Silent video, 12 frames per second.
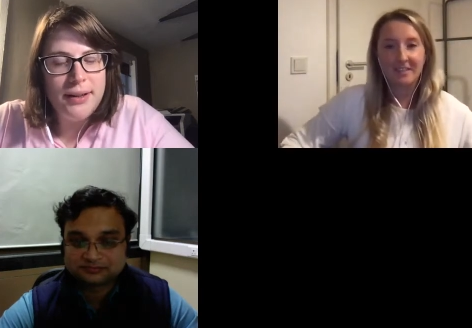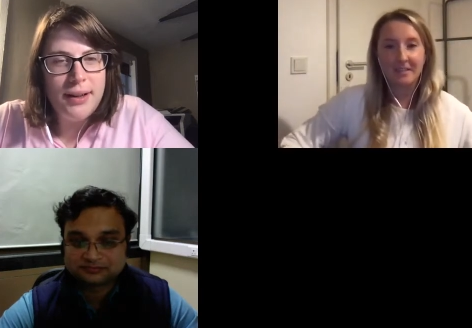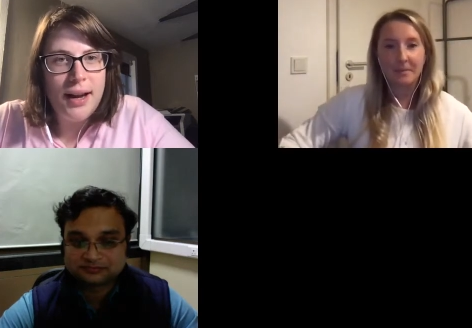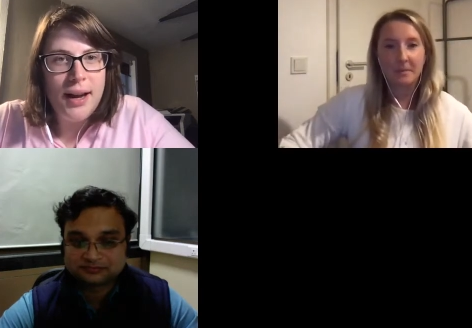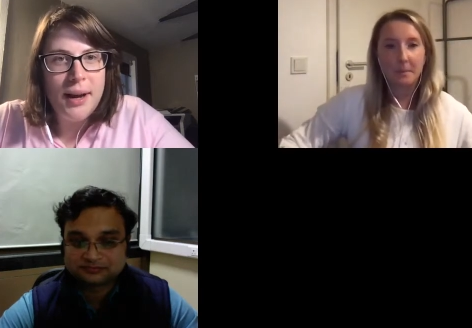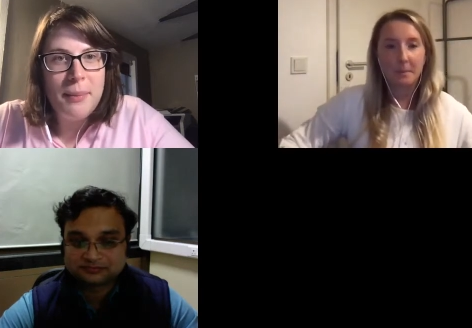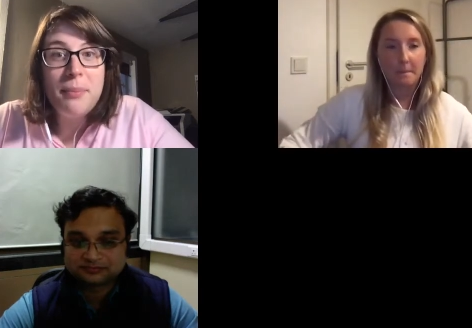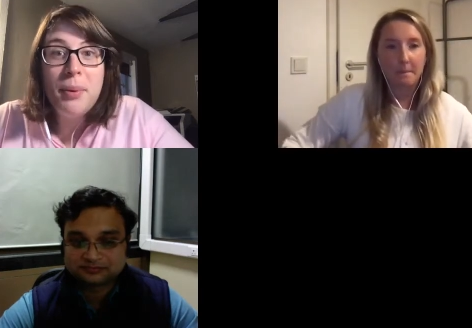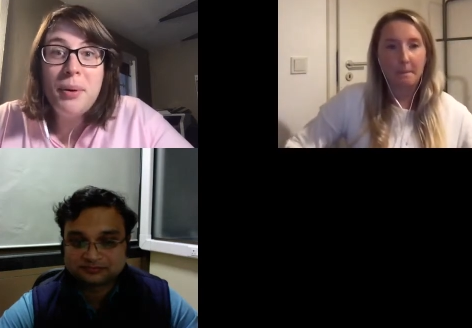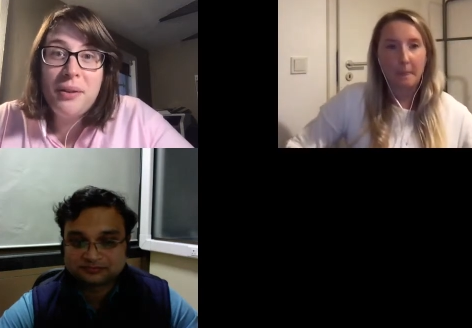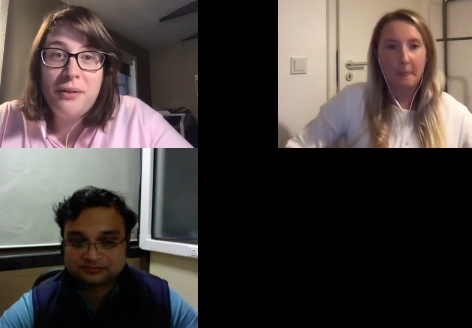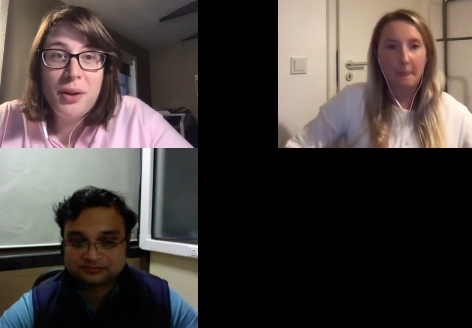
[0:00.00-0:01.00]
Speaker 1: and
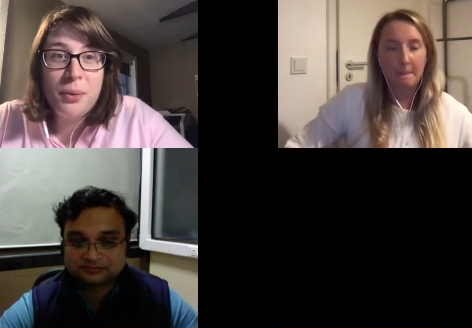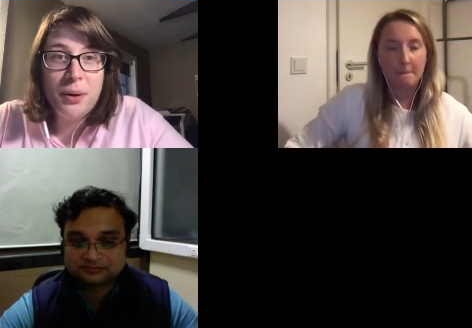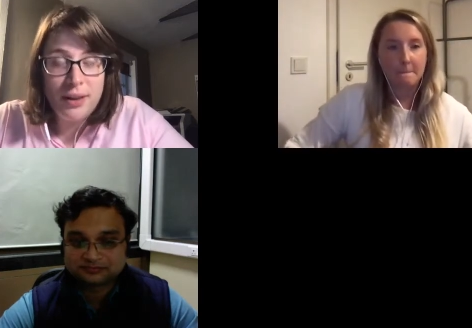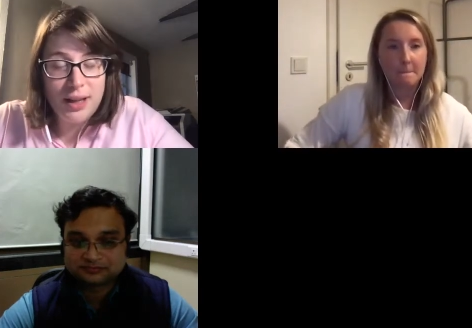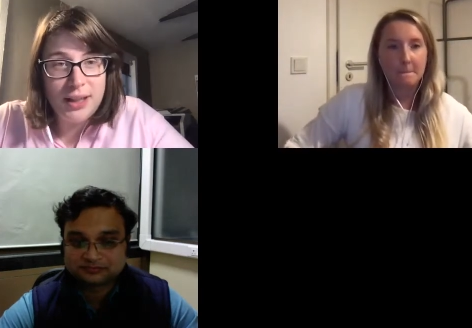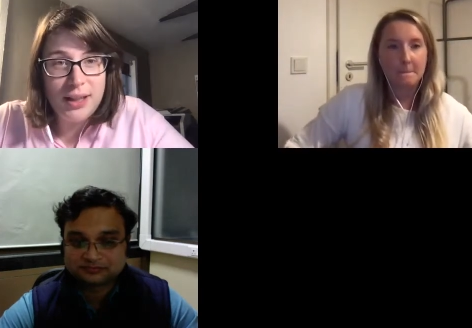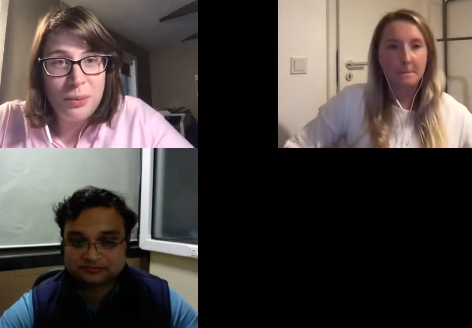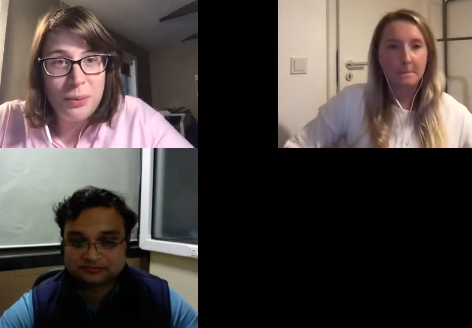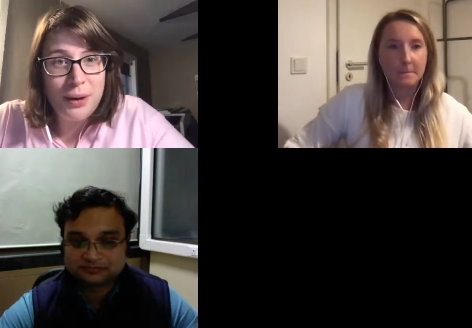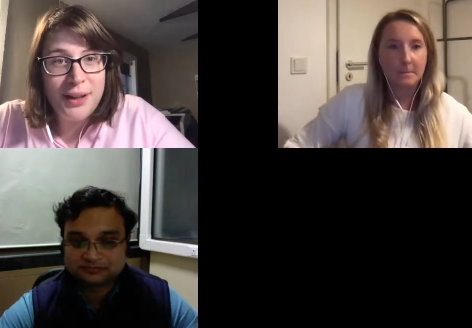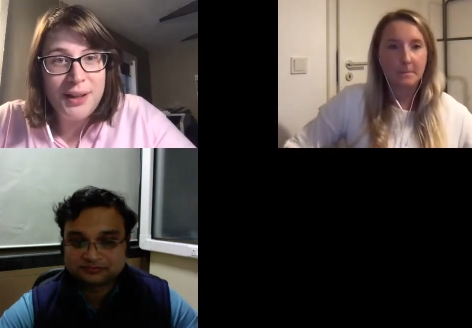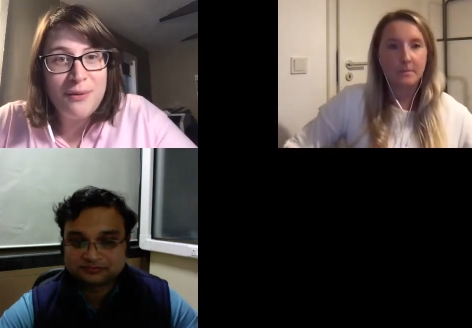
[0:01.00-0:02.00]
both of you are lucky to
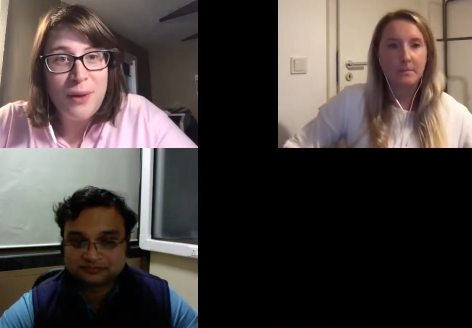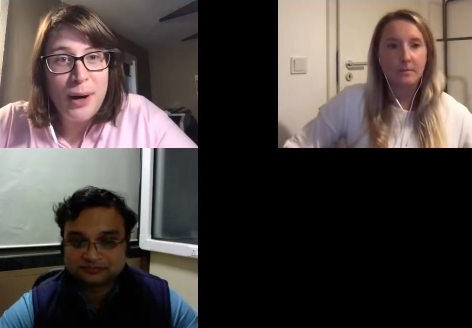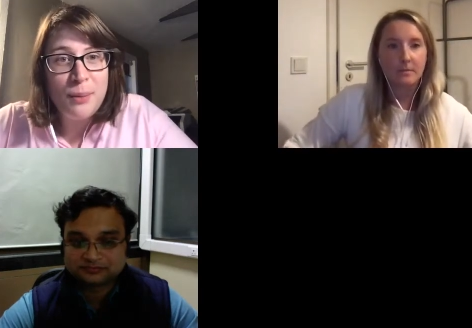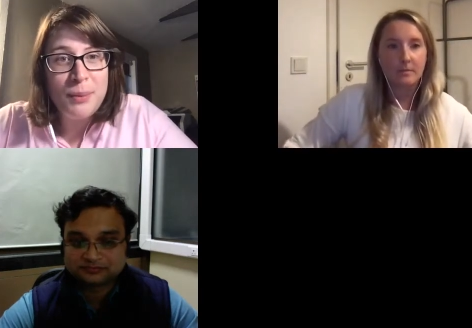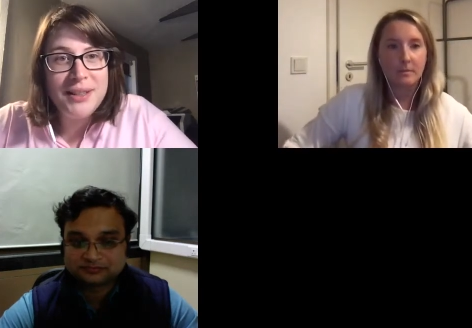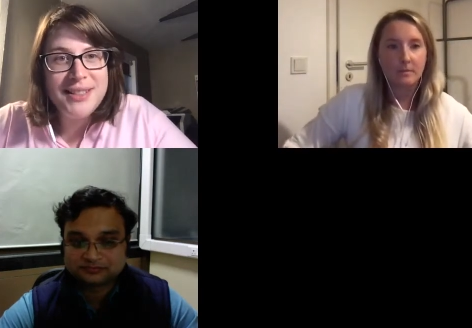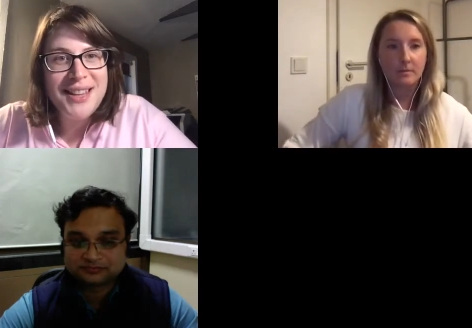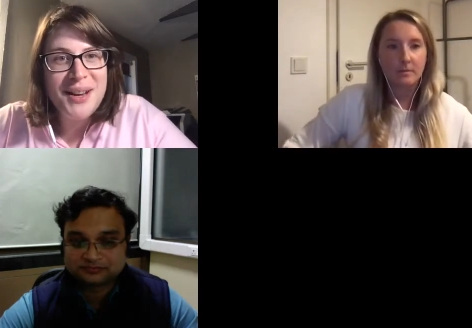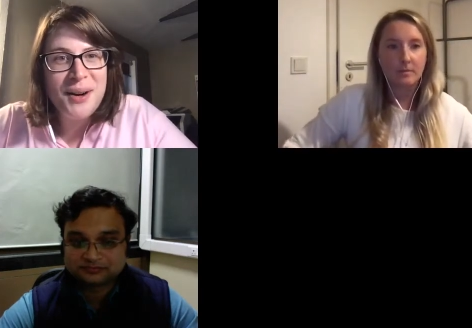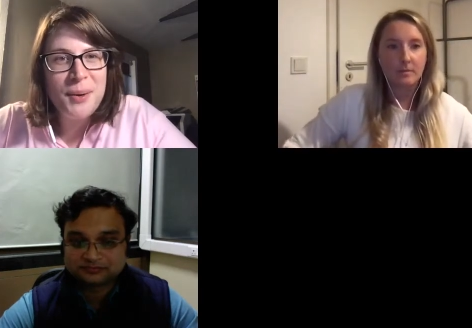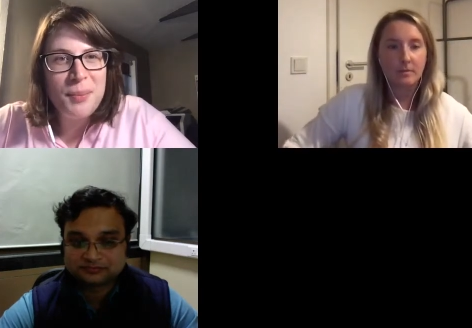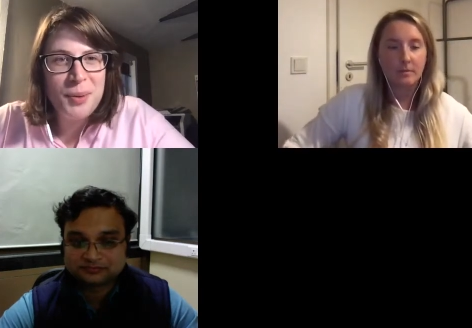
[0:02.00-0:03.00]
work in environments that
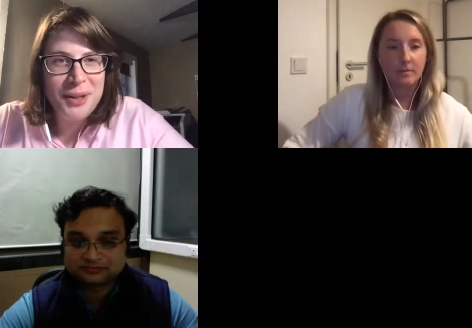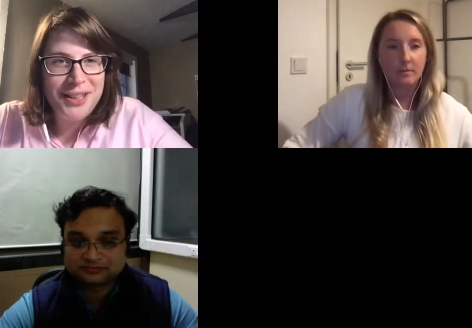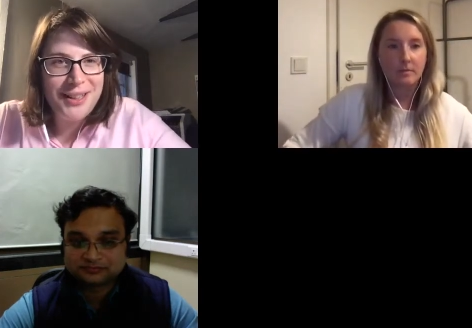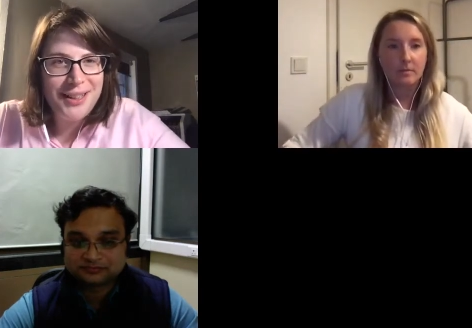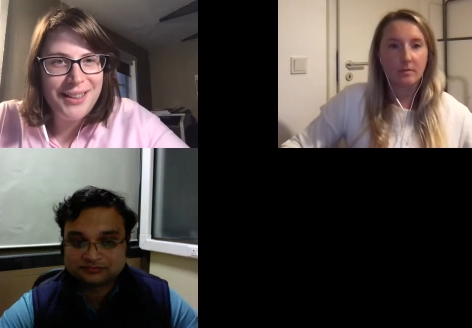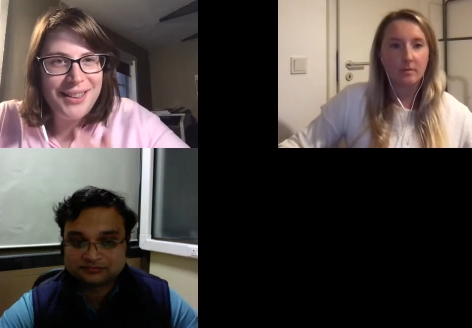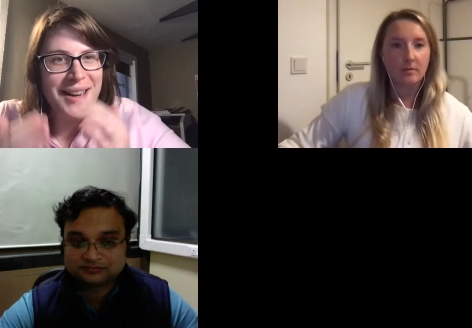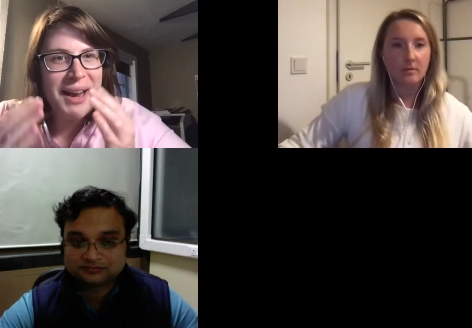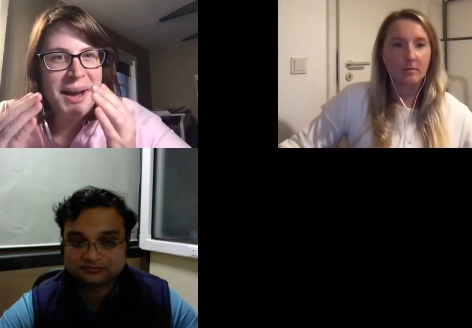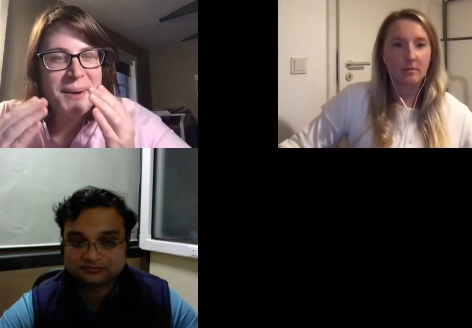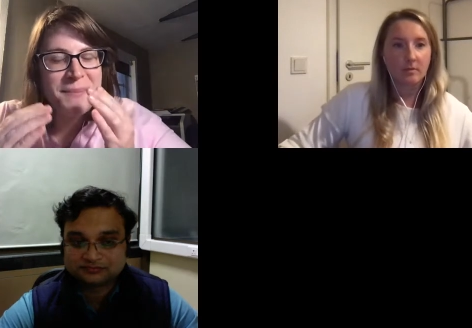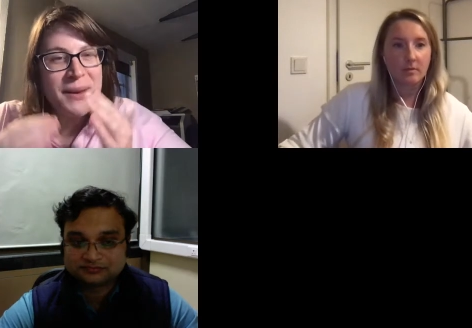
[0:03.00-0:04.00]
are pretty
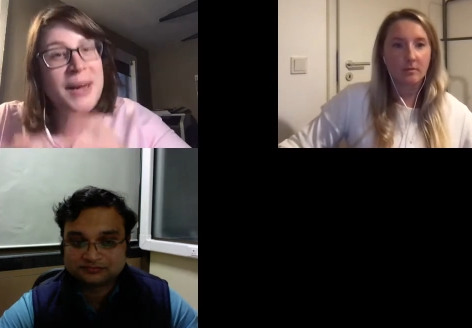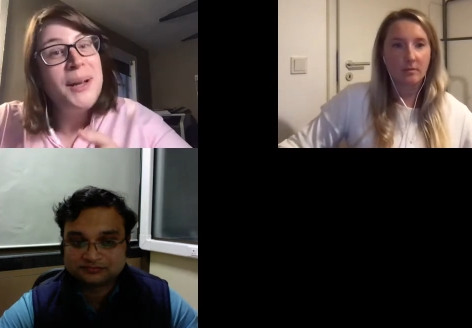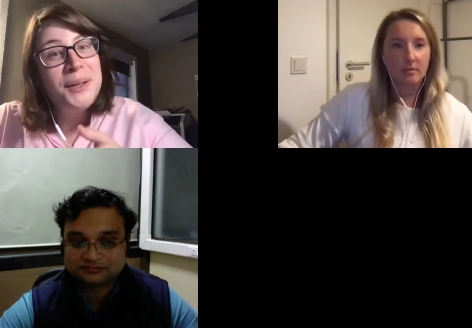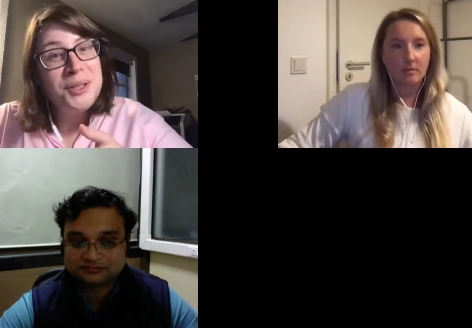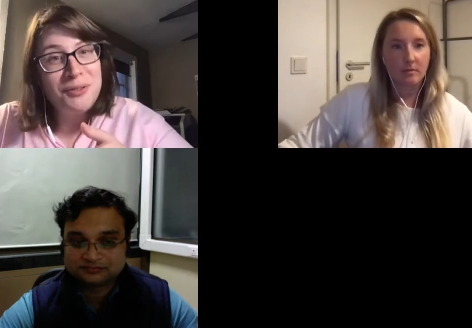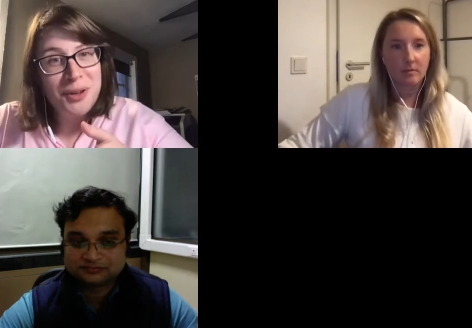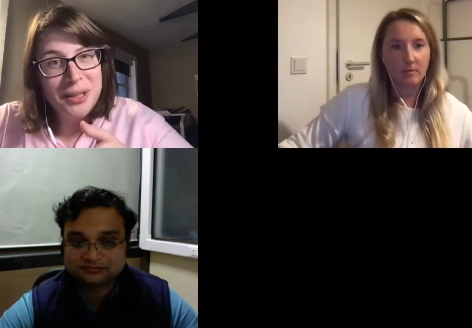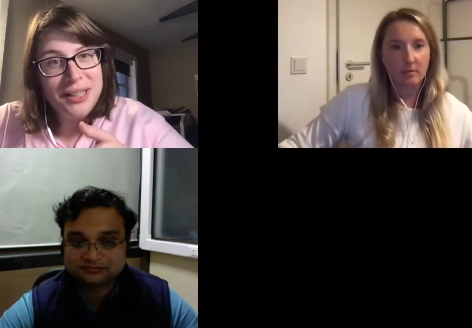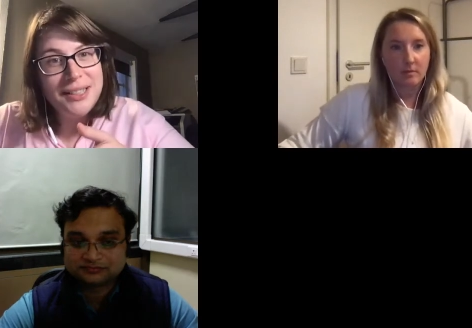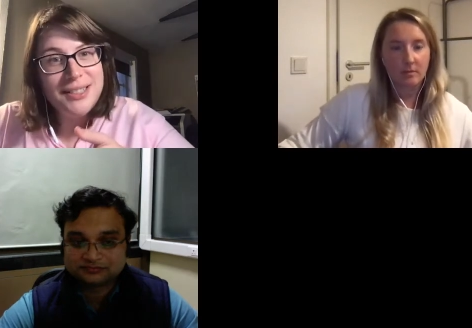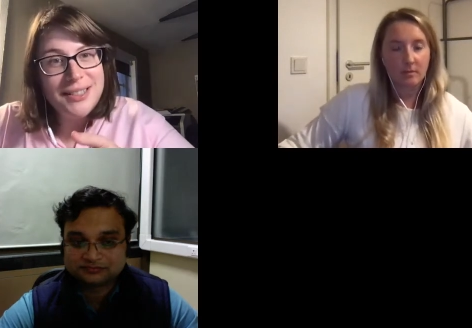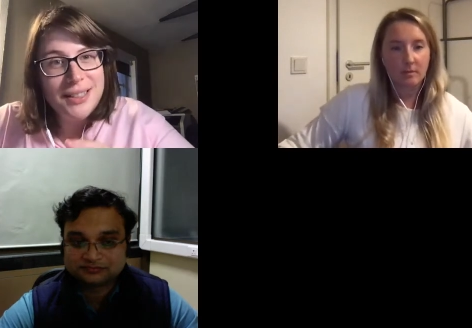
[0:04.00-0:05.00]
English
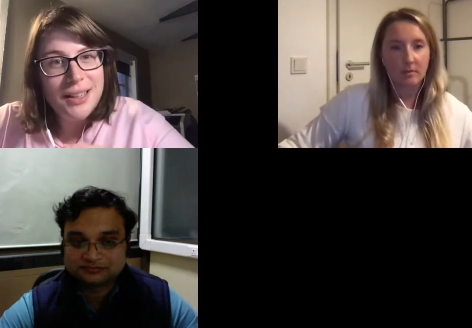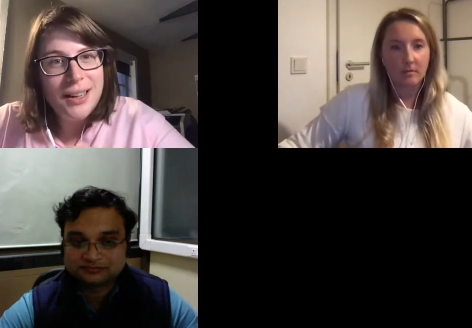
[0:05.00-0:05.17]
focused,